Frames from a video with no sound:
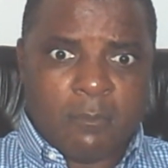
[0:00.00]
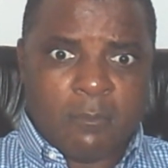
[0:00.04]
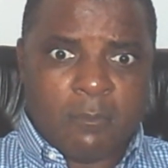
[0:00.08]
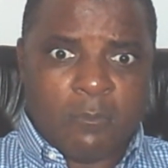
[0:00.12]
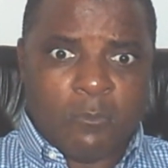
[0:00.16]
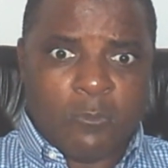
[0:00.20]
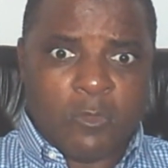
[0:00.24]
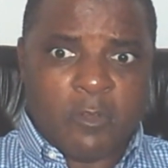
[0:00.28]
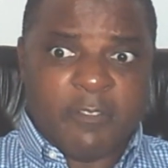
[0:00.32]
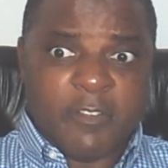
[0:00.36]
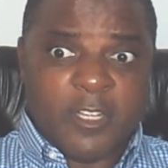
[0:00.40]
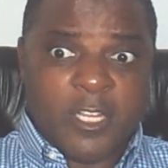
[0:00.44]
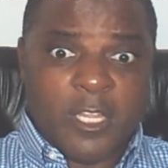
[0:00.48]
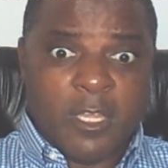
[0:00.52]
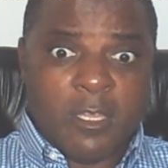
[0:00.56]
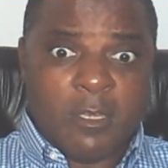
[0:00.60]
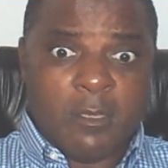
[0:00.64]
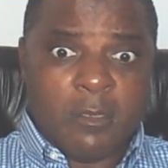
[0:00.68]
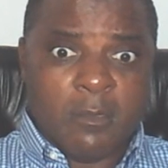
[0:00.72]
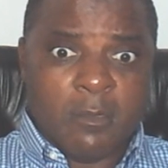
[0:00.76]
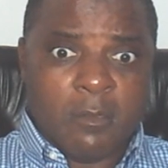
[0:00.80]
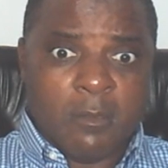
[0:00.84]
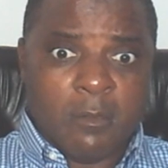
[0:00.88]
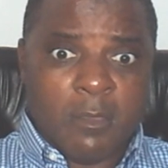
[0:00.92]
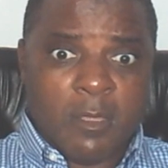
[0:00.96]
What have I
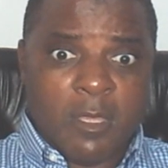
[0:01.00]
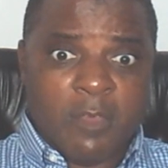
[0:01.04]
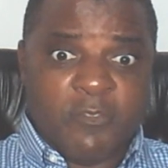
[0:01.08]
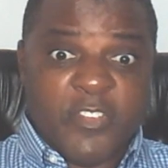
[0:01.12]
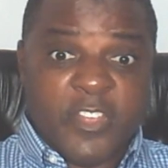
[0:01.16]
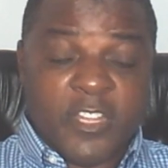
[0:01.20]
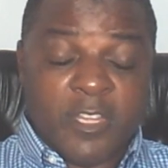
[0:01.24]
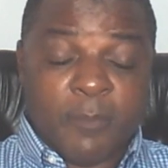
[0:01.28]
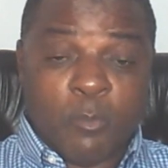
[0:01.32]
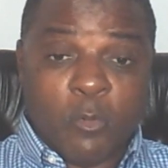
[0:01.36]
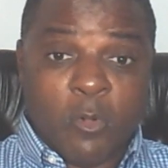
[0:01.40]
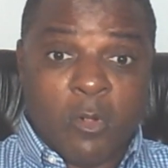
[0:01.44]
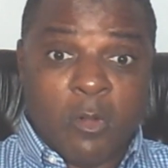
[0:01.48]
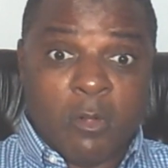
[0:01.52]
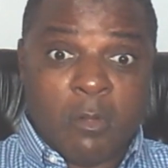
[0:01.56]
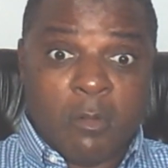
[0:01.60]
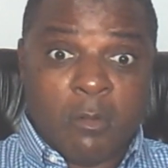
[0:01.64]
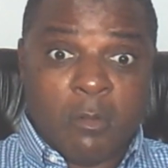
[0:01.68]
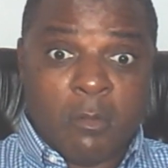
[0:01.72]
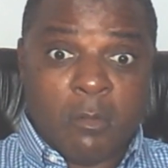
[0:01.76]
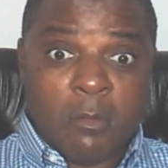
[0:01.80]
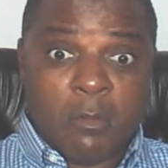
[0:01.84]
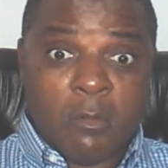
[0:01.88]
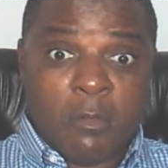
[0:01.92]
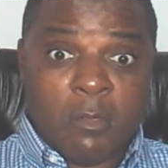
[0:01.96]
done? I fed the poor.
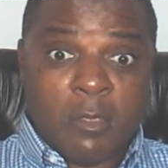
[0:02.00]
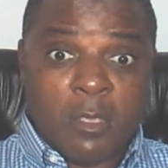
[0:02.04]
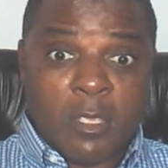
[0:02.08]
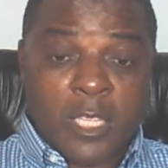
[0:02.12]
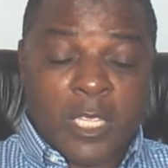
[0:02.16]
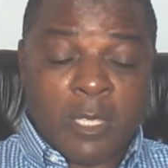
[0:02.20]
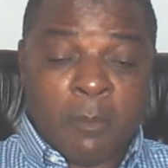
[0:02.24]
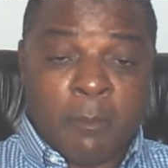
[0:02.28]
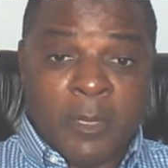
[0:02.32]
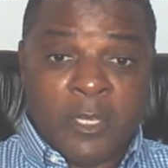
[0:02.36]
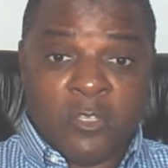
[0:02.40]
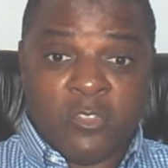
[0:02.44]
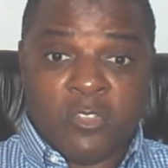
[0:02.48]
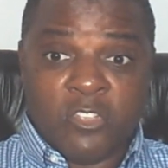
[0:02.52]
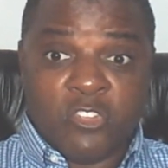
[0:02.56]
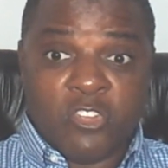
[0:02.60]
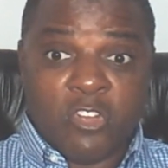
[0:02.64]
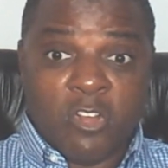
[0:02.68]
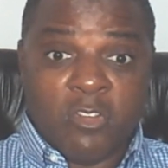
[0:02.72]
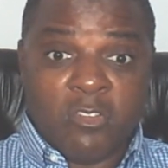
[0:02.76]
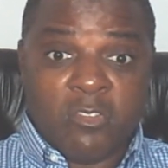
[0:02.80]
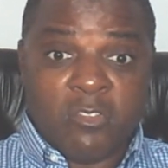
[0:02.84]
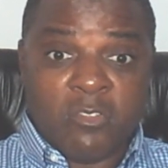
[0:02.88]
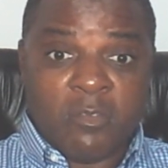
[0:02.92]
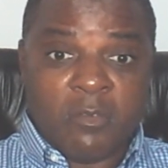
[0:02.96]
You went to
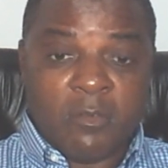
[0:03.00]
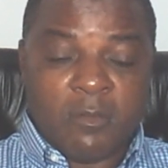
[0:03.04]
church.